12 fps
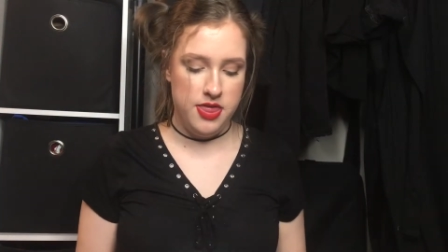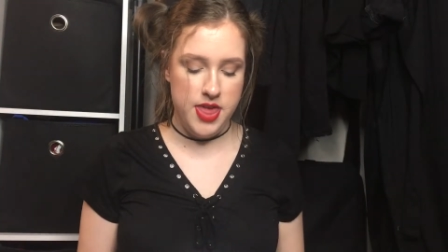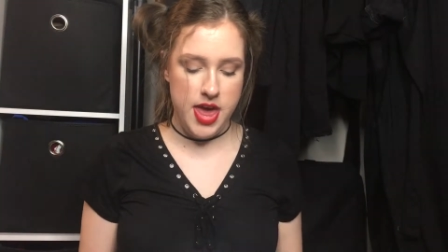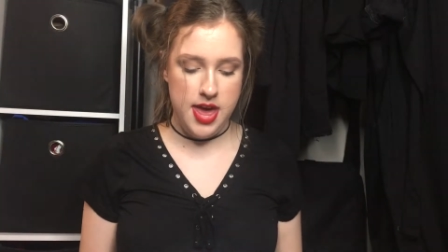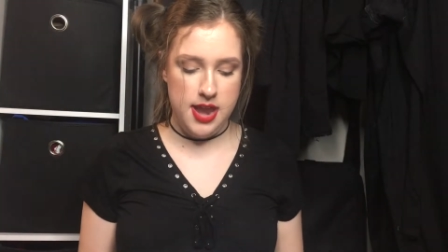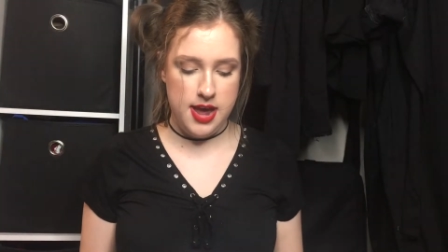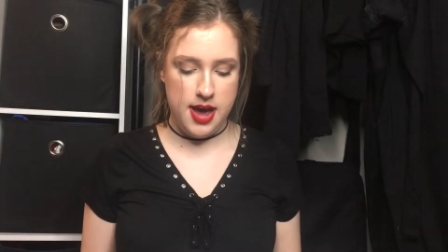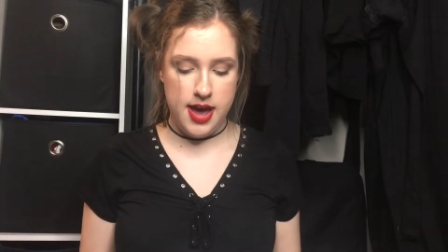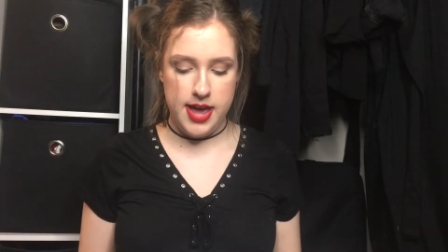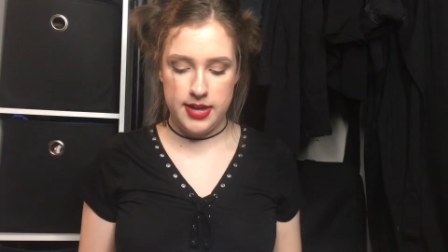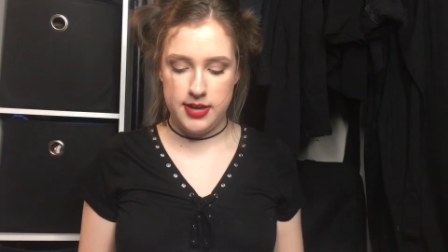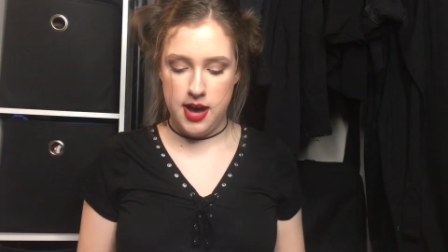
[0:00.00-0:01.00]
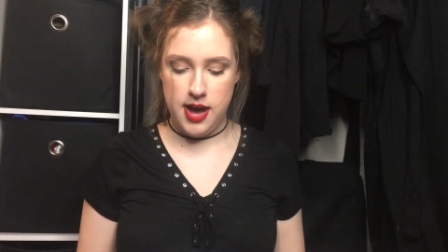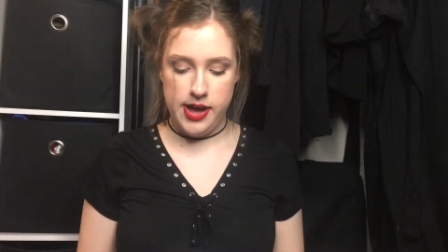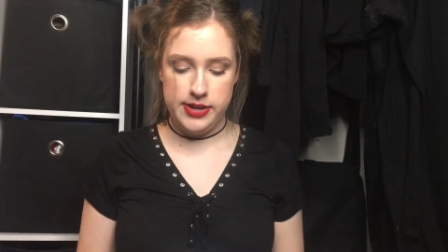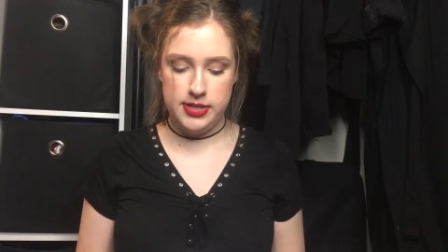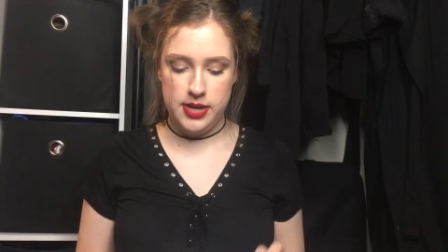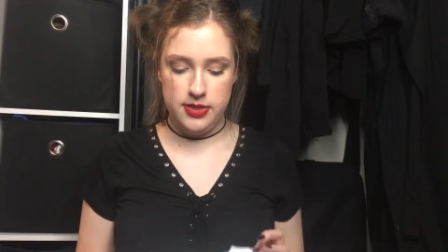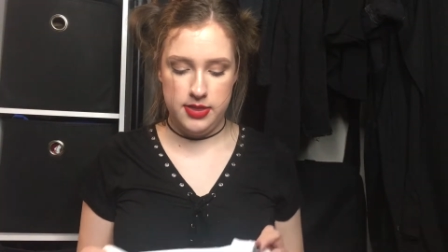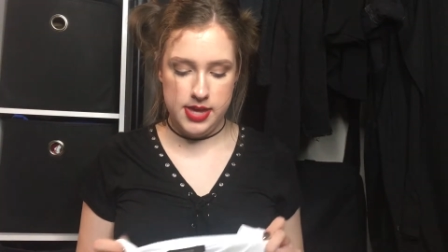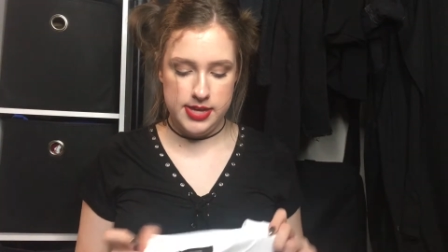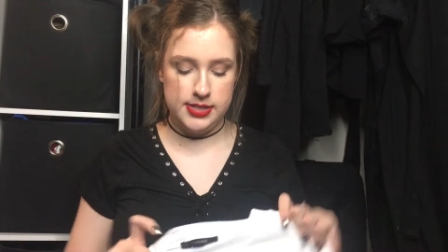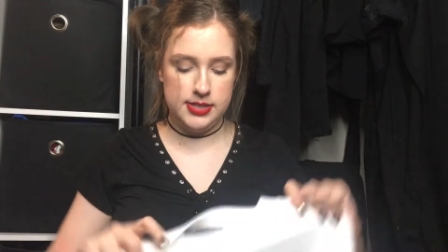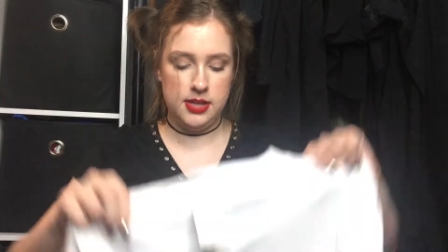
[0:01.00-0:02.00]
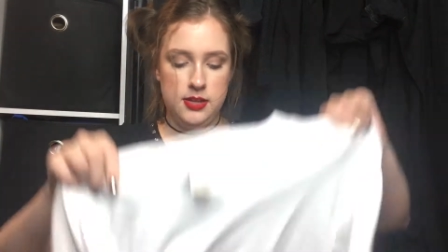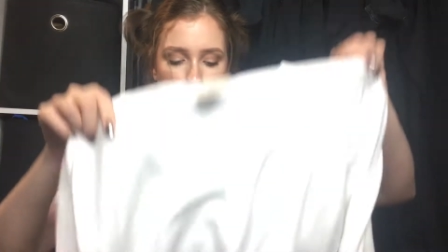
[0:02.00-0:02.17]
Then I got this